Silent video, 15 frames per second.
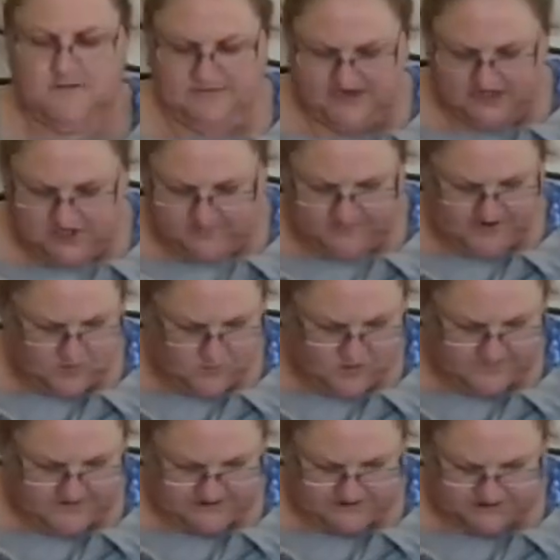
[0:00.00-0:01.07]
but it could be a
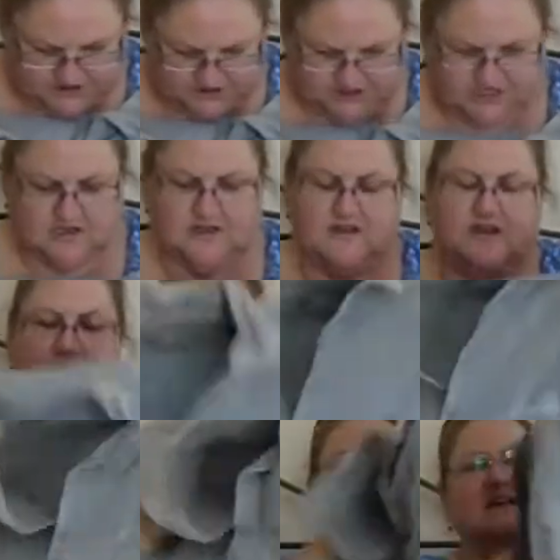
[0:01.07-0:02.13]
woman's shirt,
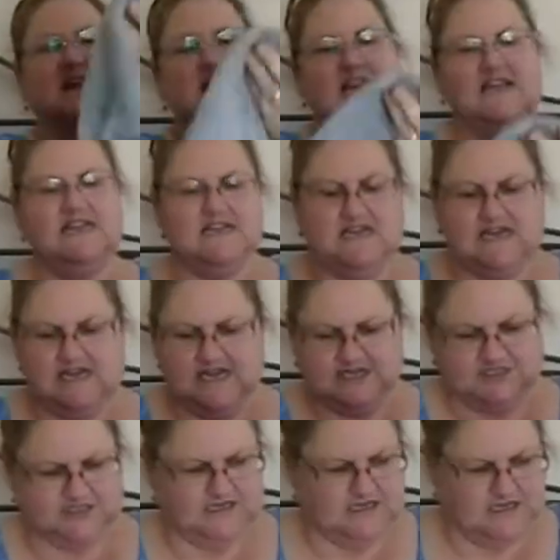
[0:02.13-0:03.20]
feels like linen,
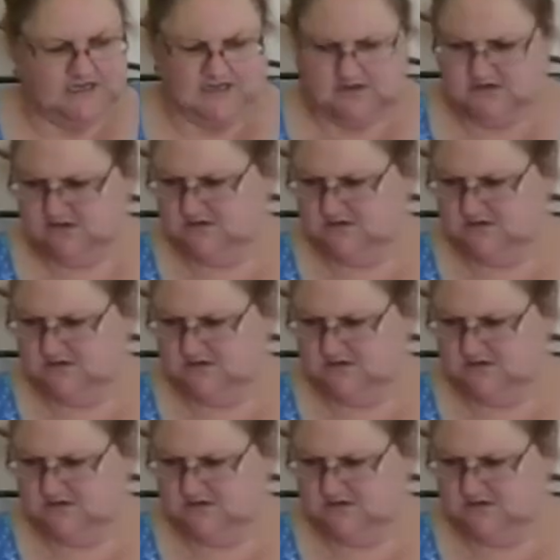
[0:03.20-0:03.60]
actually.